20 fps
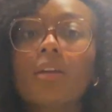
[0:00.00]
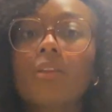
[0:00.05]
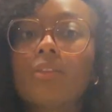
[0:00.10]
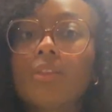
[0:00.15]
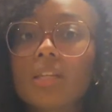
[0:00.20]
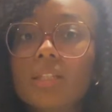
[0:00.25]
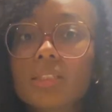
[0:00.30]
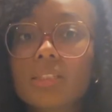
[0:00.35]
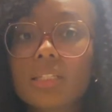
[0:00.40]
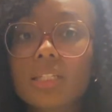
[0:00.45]

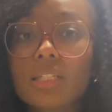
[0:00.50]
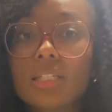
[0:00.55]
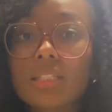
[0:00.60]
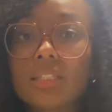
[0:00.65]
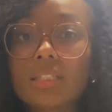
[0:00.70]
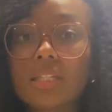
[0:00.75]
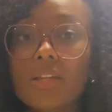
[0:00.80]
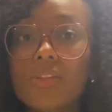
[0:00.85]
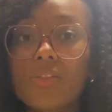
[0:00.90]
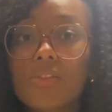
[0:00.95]
This
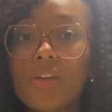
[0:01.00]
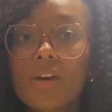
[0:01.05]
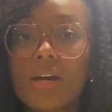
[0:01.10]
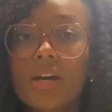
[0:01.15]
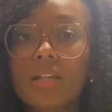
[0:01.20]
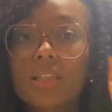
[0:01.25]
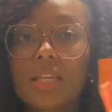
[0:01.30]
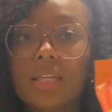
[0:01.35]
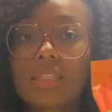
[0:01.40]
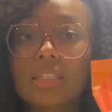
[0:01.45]
is
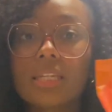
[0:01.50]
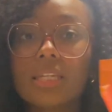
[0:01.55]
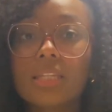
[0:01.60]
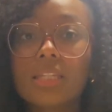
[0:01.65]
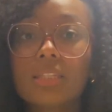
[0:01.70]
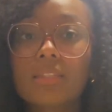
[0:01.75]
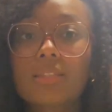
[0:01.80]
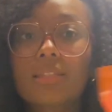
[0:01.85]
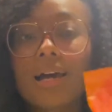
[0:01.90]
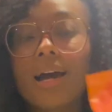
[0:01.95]

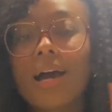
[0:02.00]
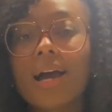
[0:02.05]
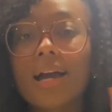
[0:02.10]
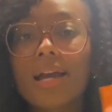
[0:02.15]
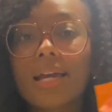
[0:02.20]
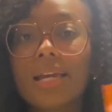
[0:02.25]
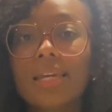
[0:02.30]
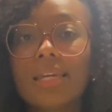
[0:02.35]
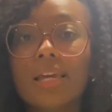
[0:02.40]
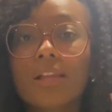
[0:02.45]
the
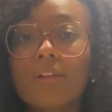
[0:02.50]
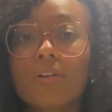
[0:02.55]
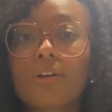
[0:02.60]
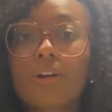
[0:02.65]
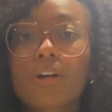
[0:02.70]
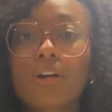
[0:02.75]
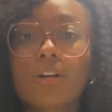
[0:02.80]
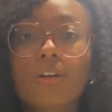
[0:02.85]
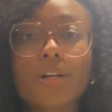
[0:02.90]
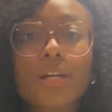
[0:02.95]
Thai yellow
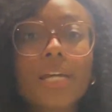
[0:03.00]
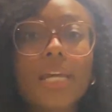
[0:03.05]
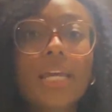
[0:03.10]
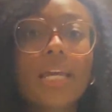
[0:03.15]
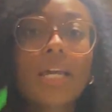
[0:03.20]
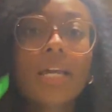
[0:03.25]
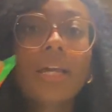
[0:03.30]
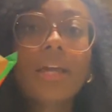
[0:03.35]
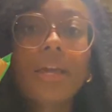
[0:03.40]
curry,